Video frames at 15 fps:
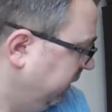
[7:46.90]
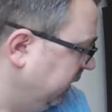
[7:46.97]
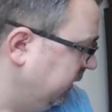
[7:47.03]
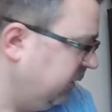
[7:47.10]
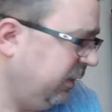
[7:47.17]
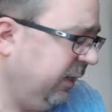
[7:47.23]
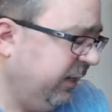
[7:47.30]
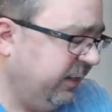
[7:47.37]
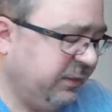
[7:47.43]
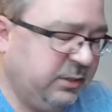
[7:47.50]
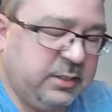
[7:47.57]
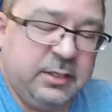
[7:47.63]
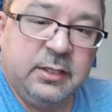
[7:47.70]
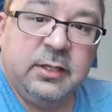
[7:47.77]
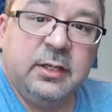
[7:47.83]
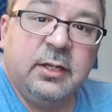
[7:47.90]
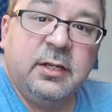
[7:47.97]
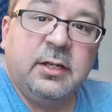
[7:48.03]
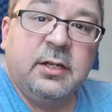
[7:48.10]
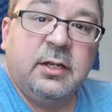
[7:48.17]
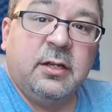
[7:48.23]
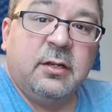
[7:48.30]
and
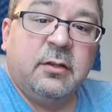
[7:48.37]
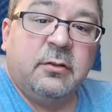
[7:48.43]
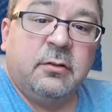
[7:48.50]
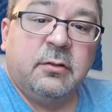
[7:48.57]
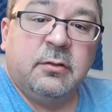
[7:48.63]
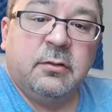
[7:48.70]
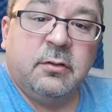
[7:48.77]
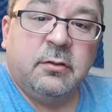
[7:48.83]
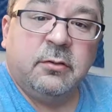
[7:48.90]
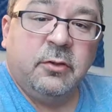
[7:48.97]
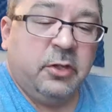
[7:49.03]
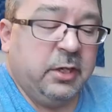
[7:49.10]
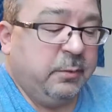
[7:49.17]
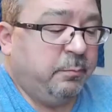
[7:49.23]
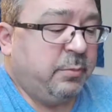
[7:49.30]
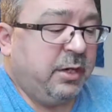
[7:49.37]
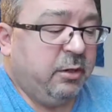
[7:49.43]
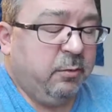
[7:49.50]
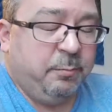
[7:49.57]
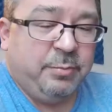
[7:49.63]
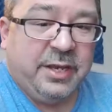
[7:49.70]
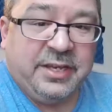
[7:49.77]
you get better
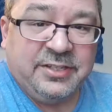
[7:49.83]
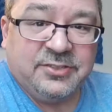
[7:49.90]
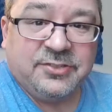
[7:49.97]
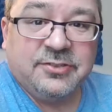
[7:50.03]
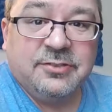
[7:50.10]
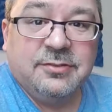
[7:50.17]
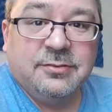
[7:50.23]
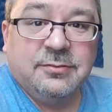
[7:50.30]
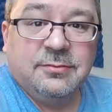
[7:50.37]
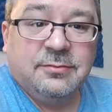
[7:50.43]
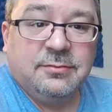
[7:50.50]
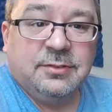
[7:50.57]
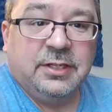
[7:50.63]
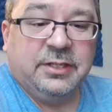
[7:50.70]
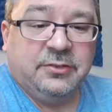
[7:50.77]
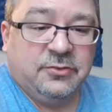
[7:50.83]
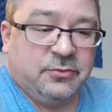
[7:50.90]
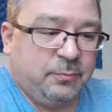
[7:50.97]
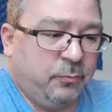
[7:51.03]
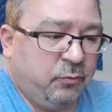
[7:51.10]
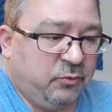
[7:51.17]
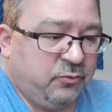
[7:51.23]
bass. It's
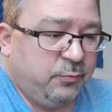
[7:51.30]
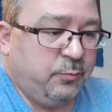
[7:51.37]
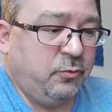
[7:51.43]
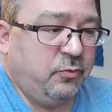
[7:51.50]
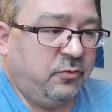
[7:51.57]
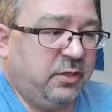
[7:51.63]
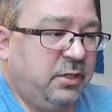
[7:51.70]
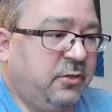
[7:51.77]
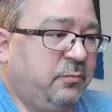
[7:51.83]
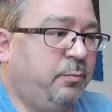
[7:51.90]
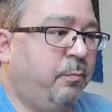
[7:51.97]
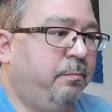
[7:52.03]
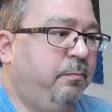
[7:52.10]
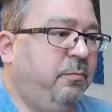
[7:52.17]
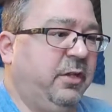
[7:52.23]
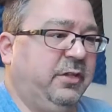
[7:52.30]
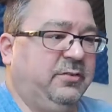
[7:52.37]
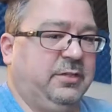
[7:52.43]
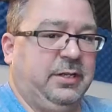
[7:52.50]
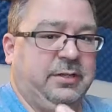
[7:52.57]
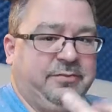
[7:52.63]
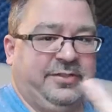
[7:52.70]
more smooth and
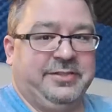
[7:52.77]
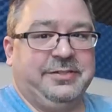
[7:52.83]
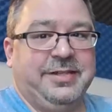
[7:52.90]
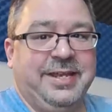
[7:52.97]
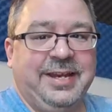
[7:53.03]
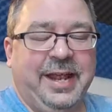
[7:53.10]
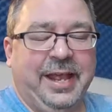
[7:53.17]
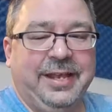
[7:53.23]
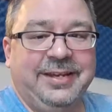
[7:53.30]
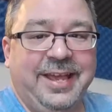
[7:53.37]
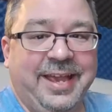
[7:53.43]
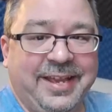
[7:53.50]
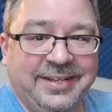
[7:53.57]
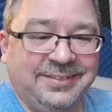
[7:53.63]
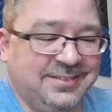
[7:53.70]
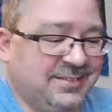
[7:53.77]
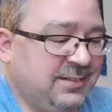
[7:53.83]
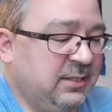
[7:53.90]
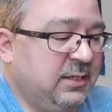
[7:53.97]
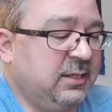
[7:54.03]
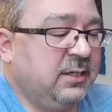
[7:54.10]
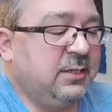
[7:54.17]
it's enhanced.
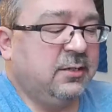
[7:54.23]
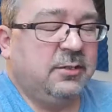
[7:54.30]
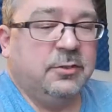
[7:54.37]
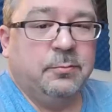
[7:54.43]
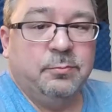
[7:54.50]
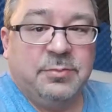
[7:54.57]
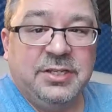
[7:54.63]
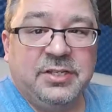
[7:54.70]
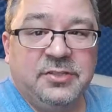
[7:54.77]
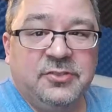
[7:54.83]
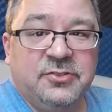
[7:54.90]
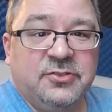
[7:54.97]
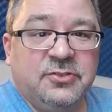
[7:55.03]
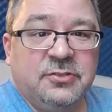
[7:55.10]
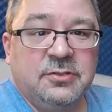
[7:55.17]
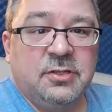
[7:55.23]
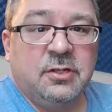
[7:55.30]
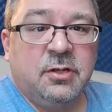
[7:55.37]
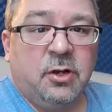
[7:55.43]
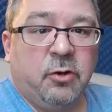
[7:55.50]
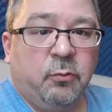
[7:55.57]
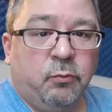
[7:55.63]
The mids
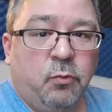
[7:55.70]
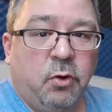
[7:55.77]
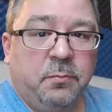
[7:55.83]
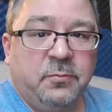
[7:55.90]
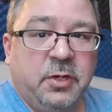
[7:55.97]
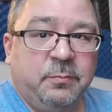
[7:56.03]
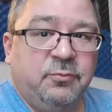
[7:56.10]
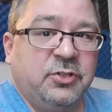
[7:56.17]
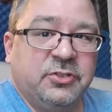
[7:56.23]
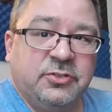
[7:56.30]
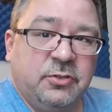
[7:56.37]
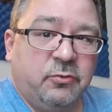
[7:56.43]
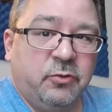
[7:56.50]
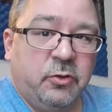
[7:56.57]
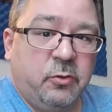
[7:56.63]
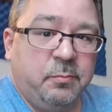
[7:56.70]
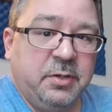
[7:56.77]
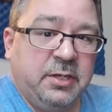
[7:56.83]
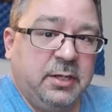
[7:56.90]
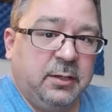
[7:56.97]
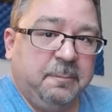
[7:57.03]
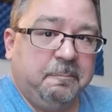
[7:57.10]
are warmed up just a little
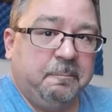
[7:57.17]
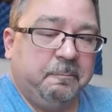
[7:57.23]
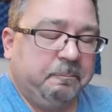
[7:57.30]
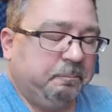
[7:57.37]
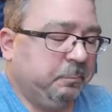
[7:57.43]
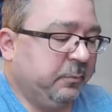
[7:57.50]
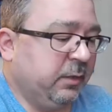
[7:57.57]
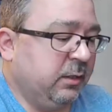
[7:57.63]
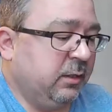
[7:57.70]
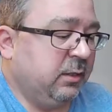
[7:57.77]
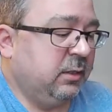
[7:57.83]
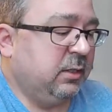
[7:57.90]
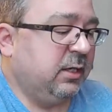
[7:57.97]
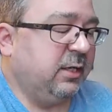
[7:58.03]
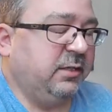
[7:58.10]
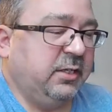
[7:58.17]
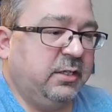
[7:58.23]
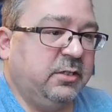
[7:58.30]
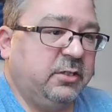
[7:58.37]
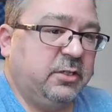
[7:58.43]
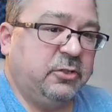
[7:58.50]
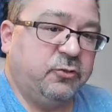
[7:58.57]
bit, and
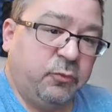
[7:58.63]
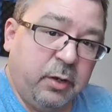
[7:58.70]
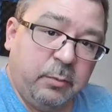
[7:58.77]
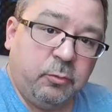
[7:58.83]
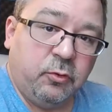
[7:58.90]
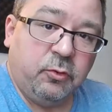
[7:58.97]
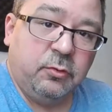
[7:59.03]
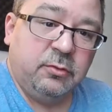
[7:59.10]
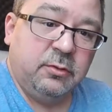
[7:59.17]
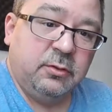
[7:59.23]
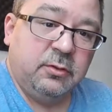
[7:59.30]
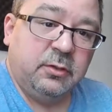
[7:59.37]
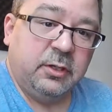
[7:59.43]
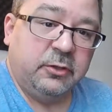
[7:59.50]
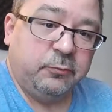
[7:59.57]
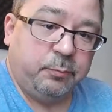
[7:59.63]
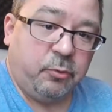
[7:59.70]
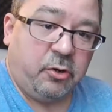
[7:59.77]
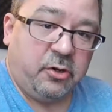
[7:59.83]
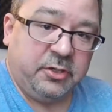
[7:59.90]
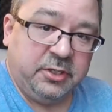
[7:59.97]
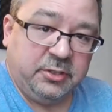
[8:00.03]
then the treble is
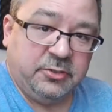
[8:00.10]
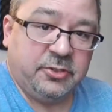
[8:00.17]
brought into